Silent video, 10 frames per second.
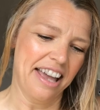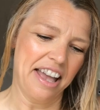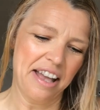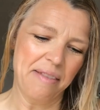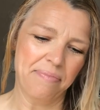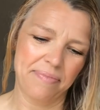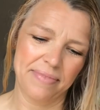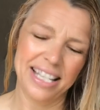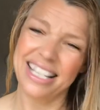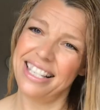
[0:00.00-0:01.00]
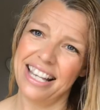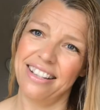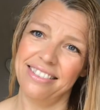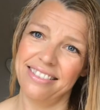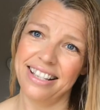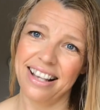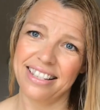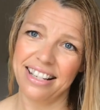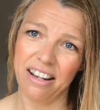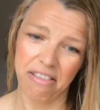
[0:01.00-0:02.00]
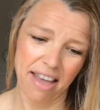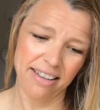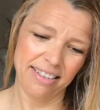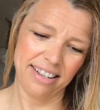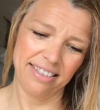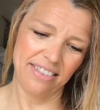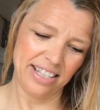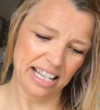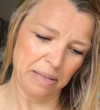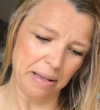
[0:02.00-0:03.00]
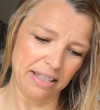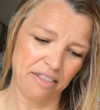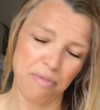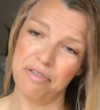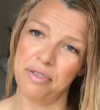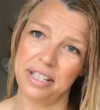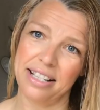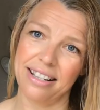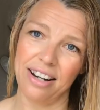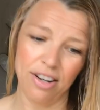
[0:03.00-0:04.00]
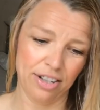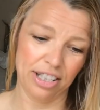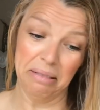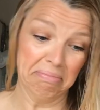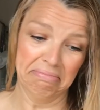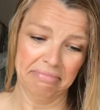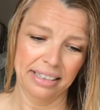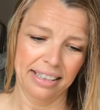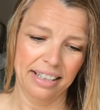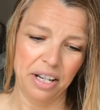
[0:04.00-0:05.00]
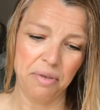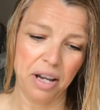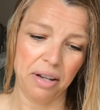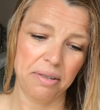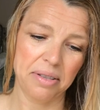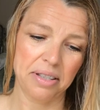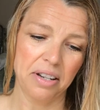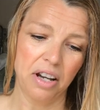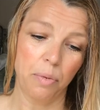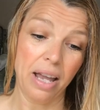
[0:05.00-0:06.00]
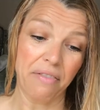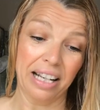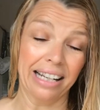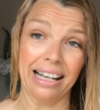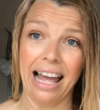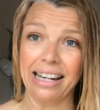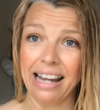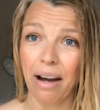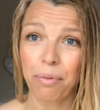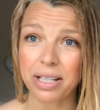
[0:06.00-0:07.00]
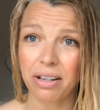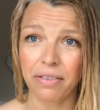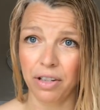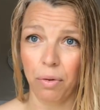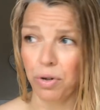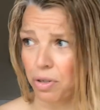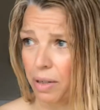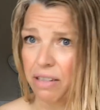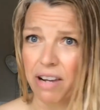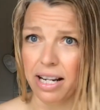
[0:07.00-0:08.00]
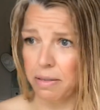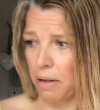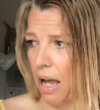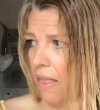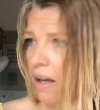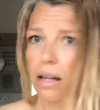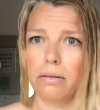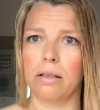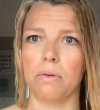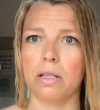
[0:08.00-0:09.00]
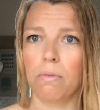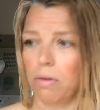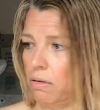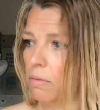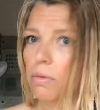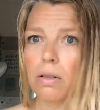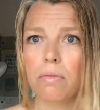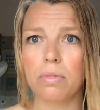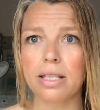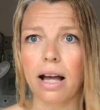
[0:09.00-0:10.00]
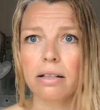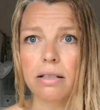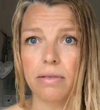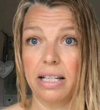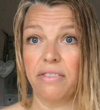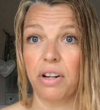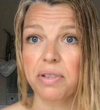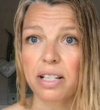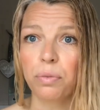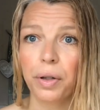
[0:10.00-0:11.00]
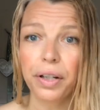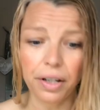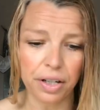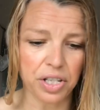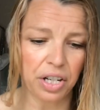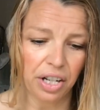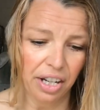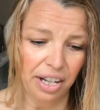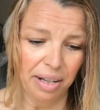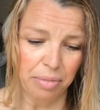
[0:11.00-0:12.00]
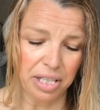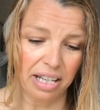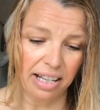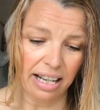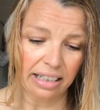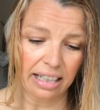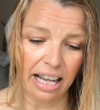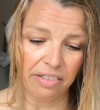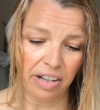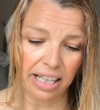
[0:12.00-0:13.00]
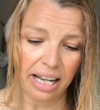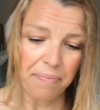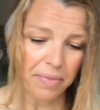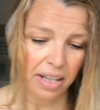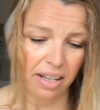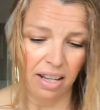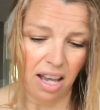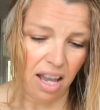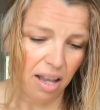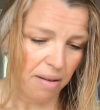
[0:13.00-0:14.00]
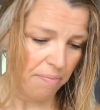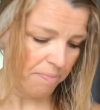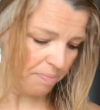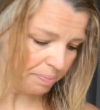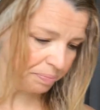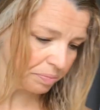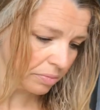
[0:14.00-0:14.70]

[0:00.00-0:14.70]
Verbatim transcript: Um, is it still, is that still a thing, that it's expensive before six o'clock? Who knows? We have a landline now, we don't even know what, when it rings we're like, wow, what, what was that? Didn't even know it still worked. Bloody landline ringing. Um,